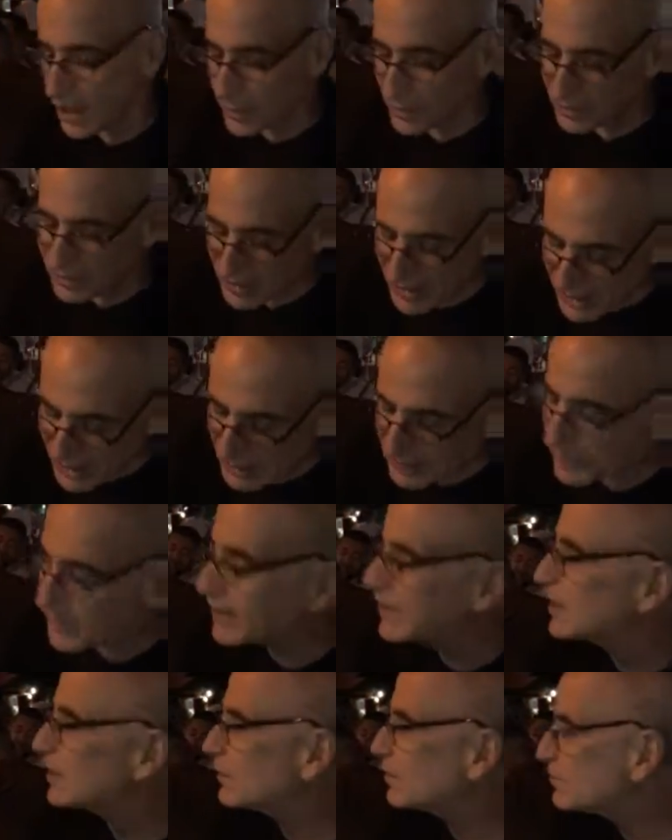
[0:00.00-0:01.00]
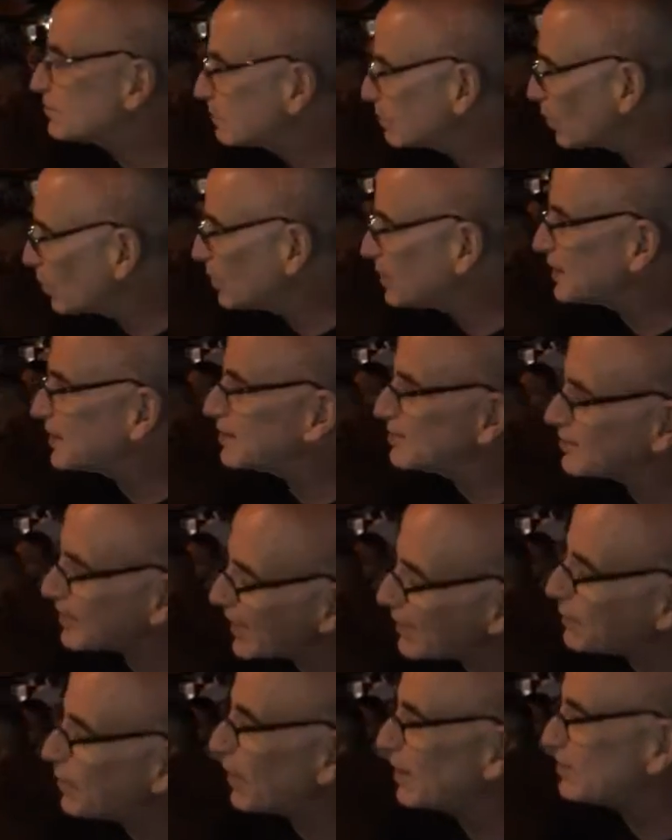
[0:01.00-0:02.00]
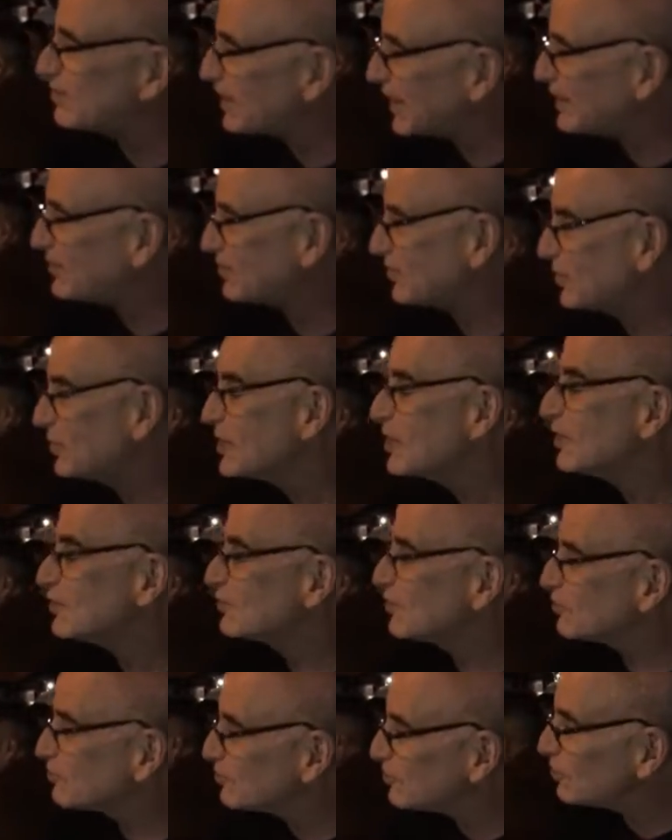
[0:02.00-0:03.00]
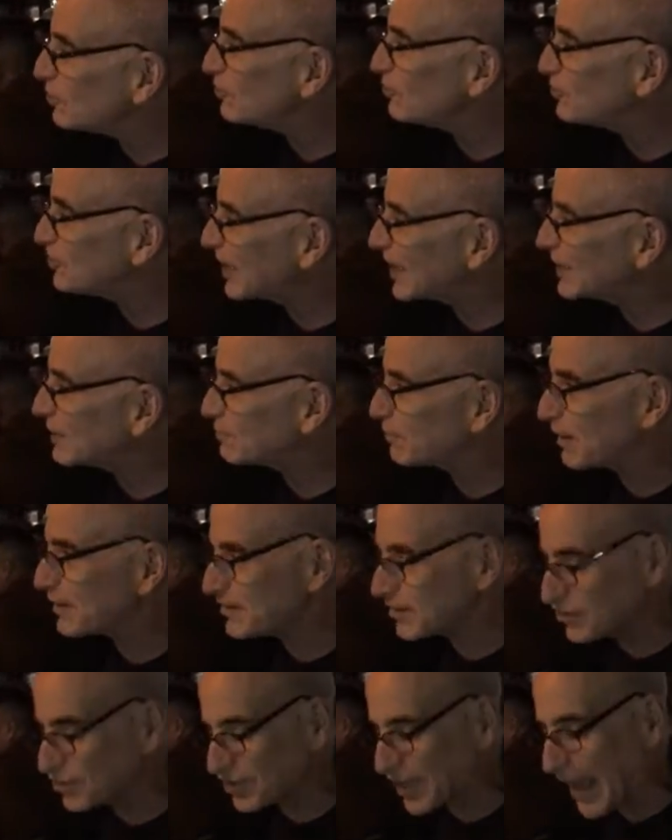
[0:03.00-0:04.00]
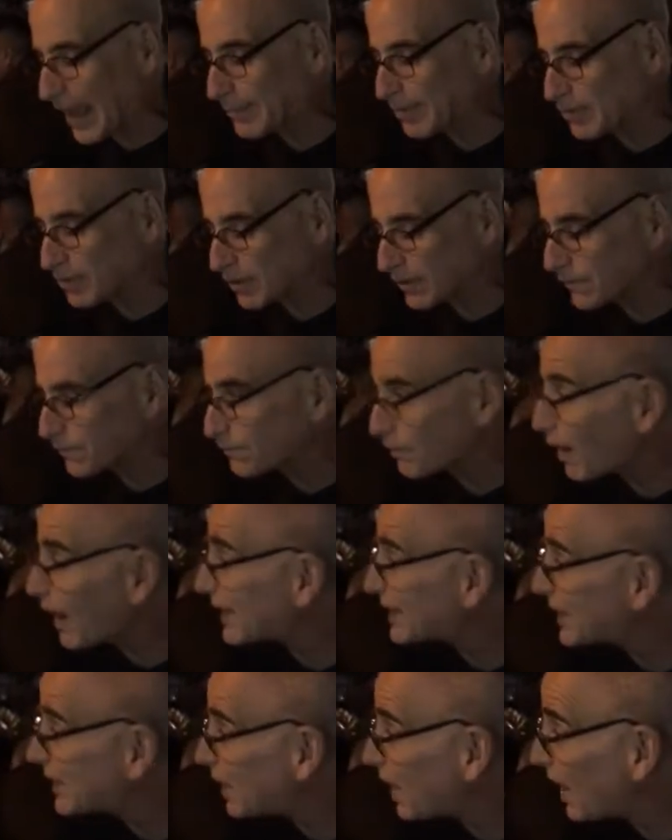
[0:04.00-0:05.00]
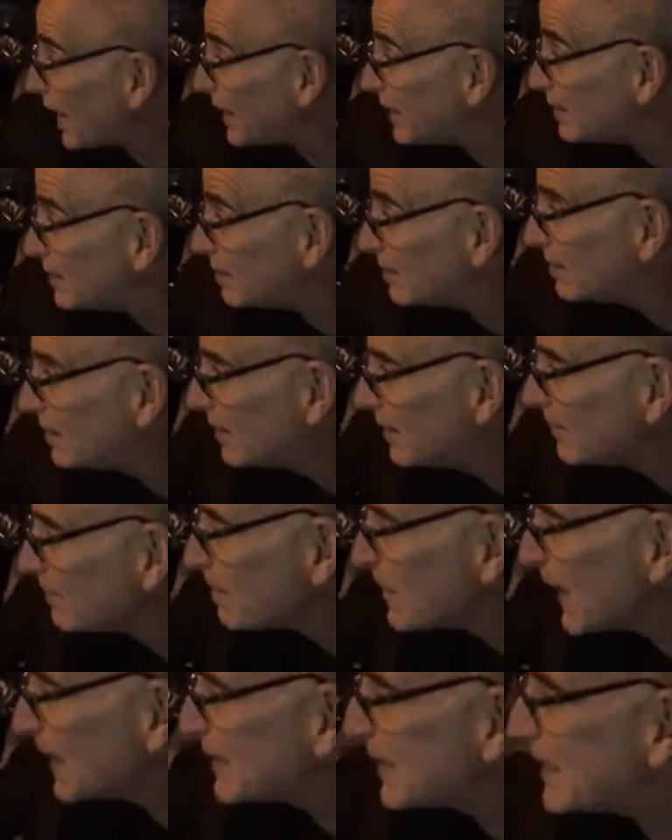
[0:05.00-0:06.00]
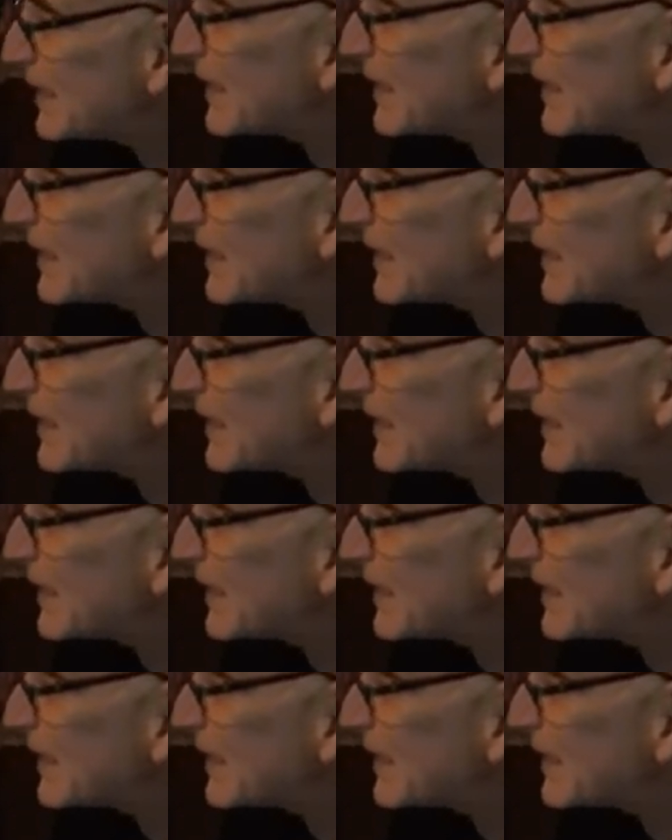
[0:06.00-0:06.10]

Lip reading: was evening, it was morning, day one, day two. So Jews celebrate the Sabbath on Friday night. And